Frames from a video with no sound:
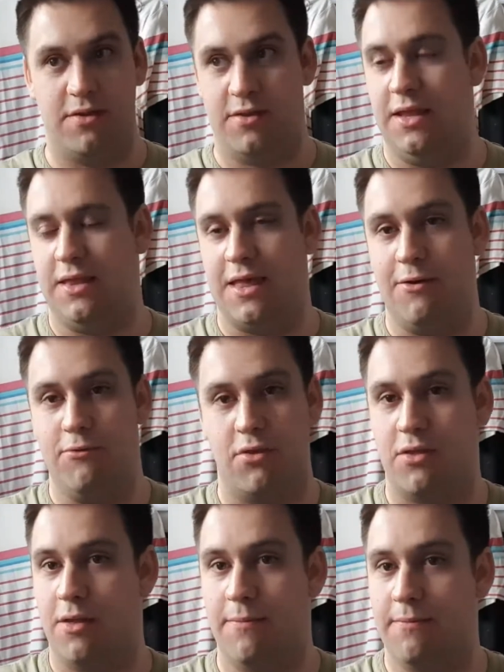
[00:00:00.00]
detail
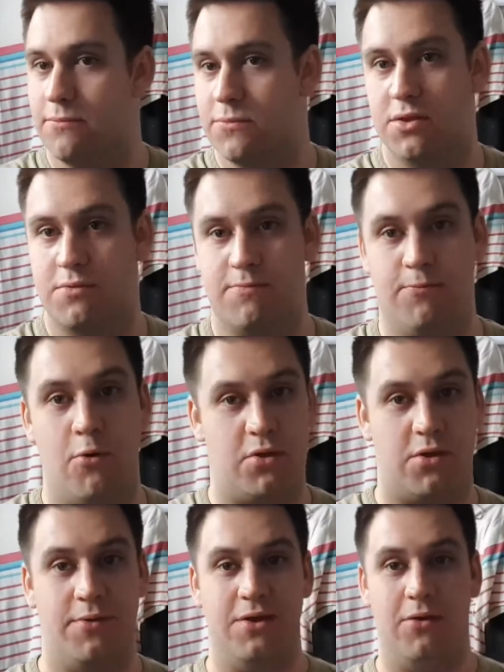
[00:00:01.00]
some just what's
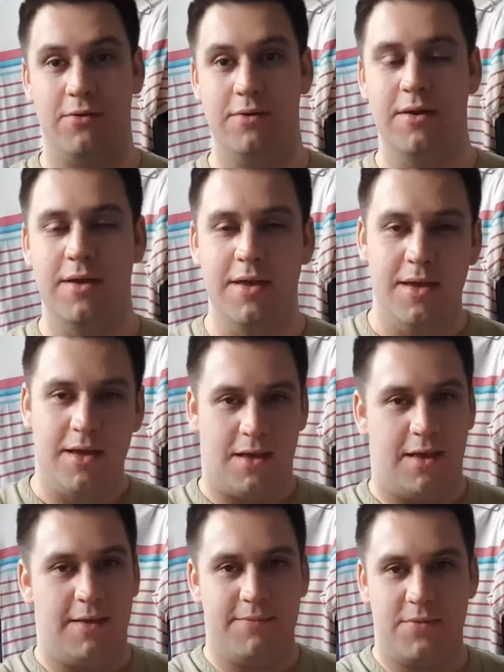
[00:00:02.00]
going on,
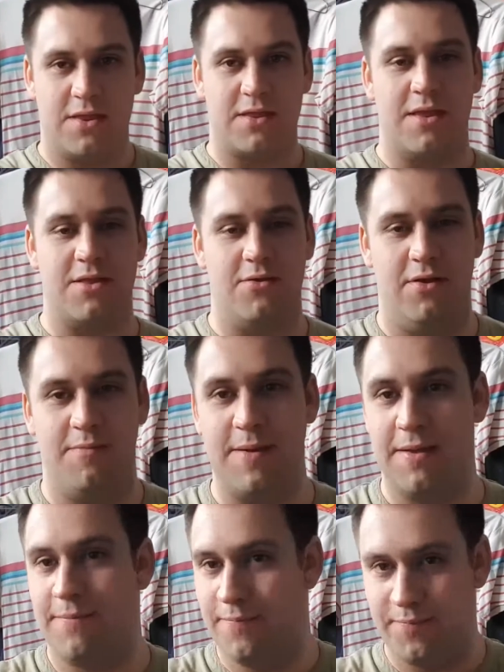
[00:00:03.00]
and that's nice.
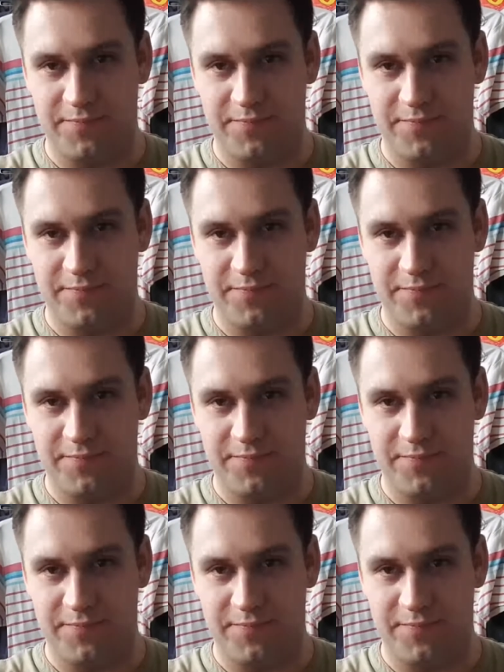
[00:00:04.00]
But